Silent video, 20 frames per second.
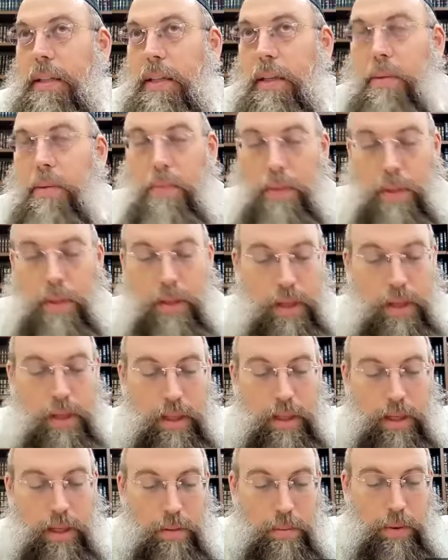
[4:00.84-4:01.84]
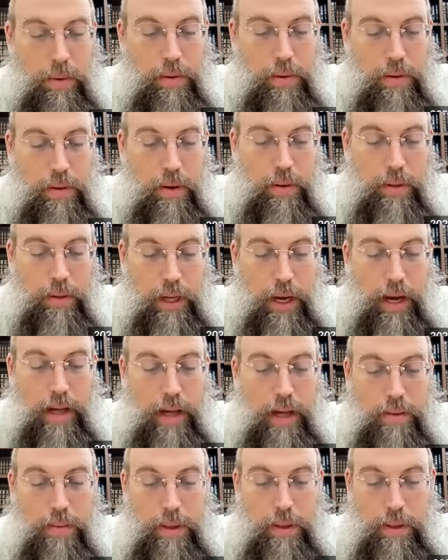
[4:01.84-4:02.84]
equally? That's when both are holding on
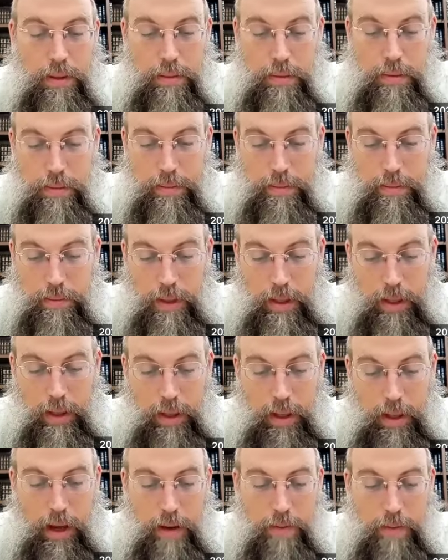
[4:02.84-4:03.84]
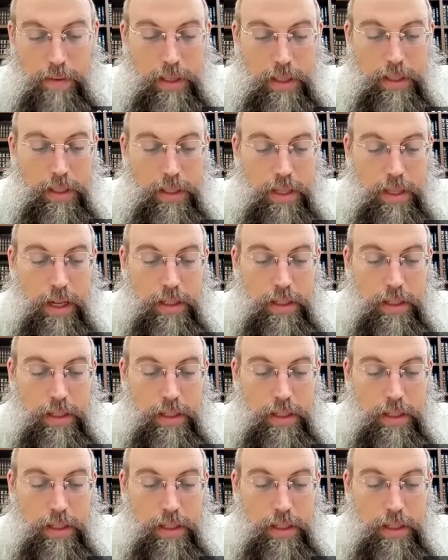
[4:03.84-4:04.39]
to it. But if